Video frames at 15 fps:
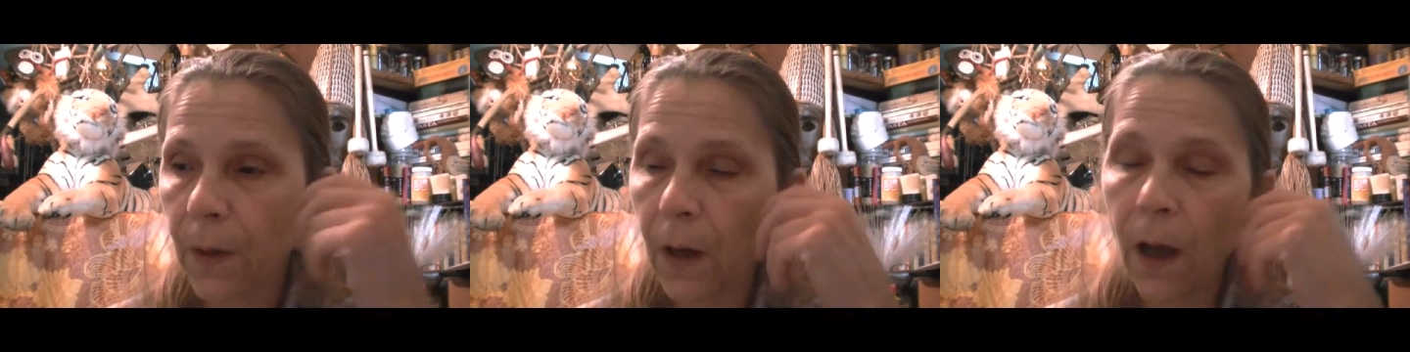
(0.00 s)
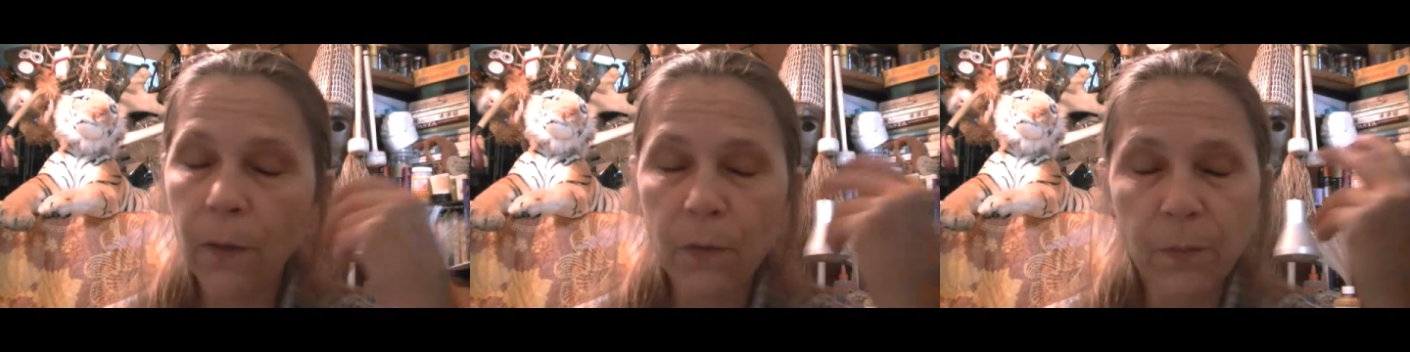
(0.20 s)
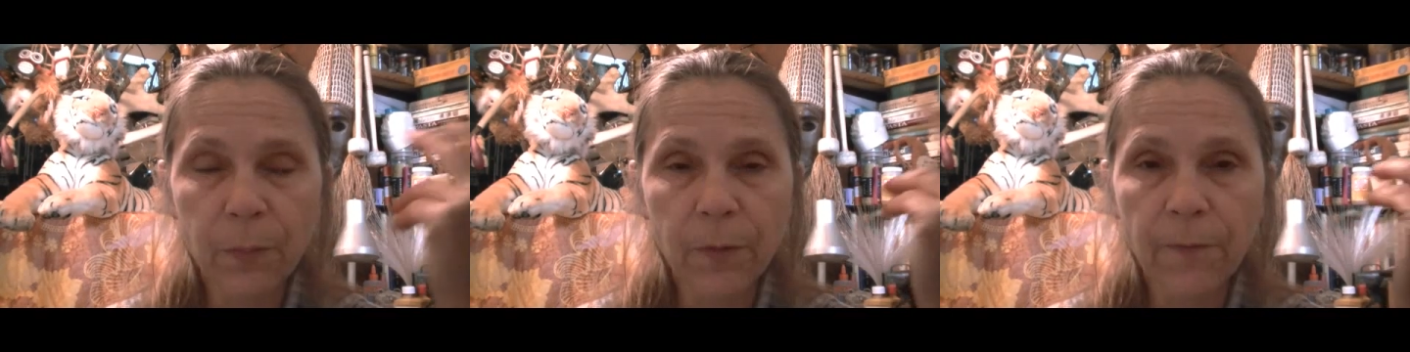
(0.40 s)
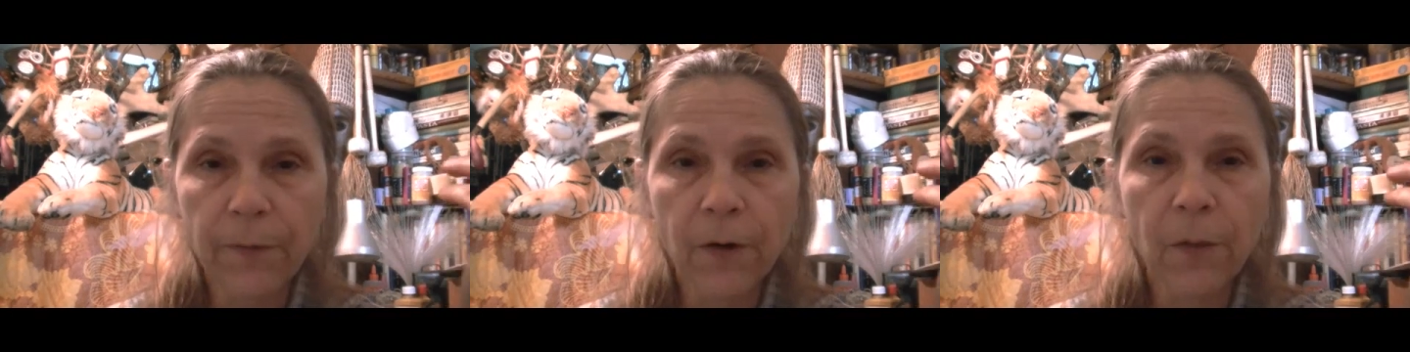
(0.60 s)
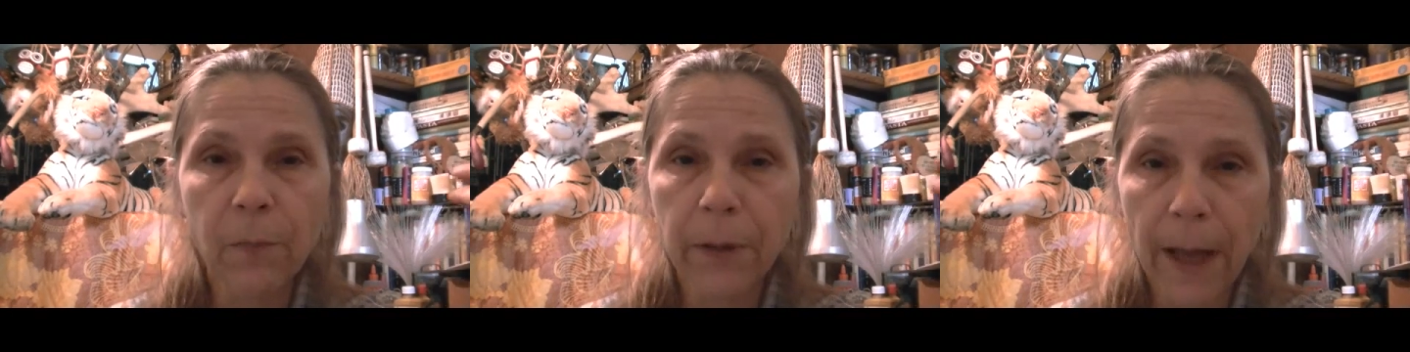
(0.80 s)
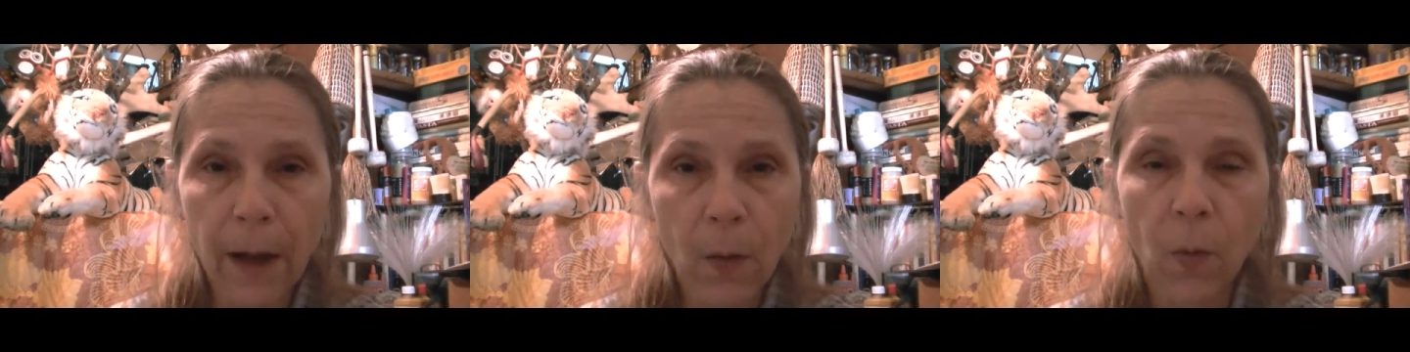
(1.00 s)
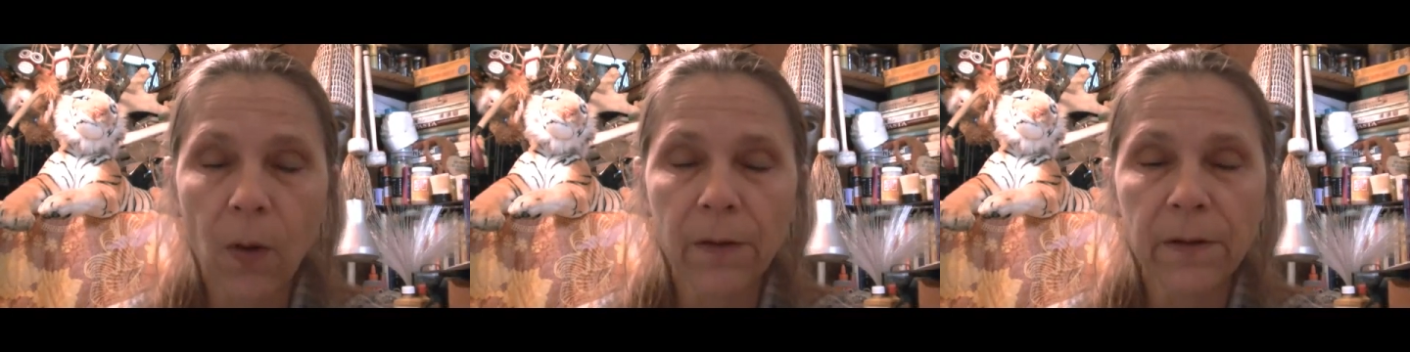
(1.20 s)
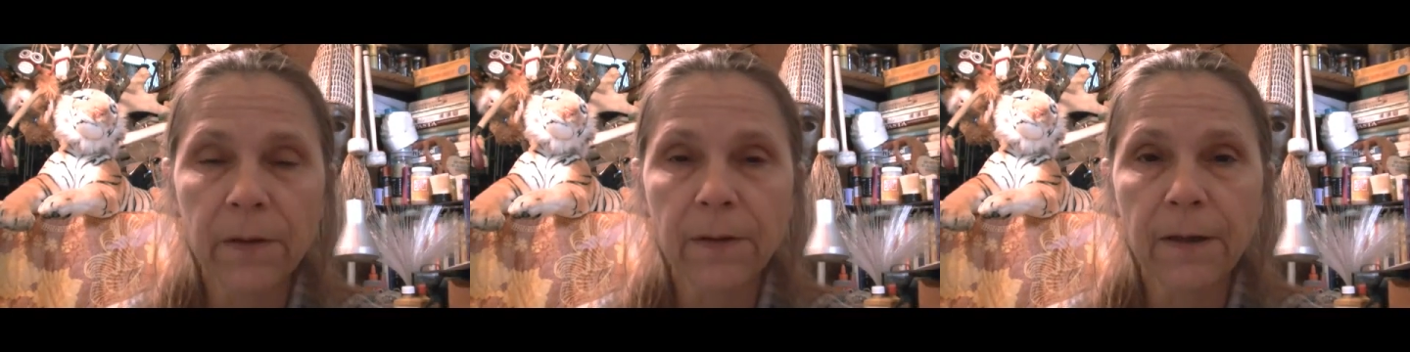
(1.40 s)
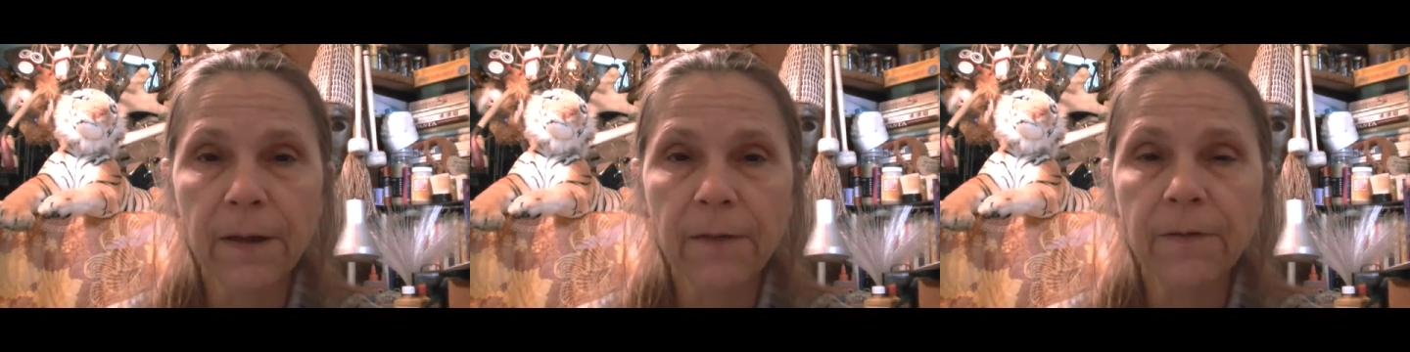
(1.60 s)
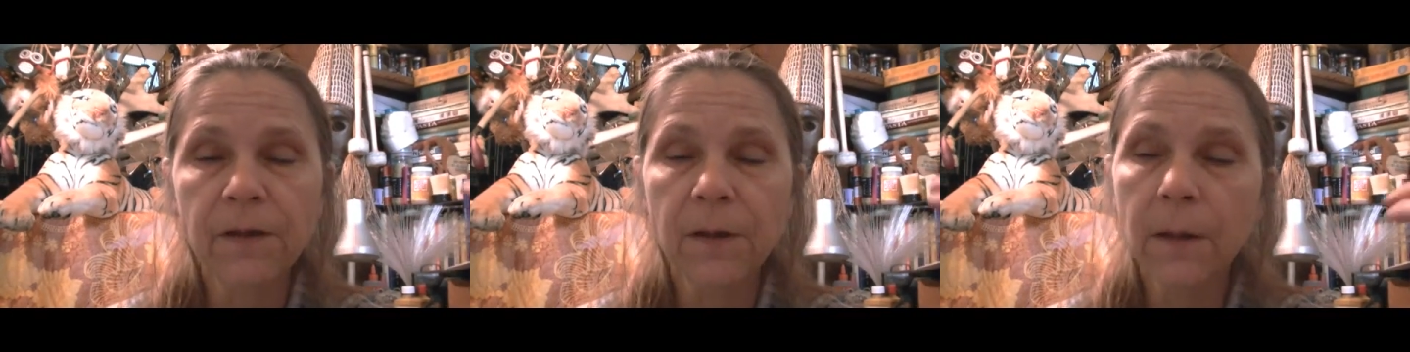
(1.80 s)
I would prefer black walnut
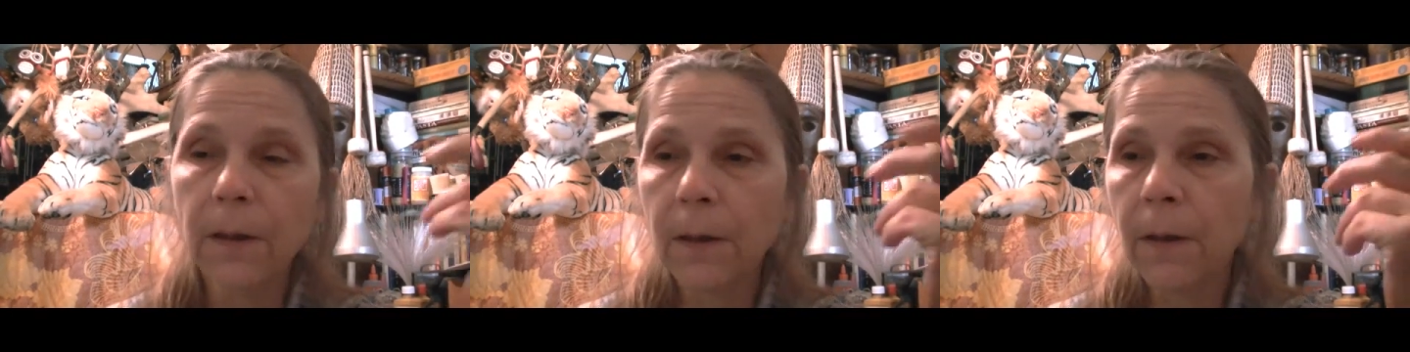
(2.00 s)
leaves.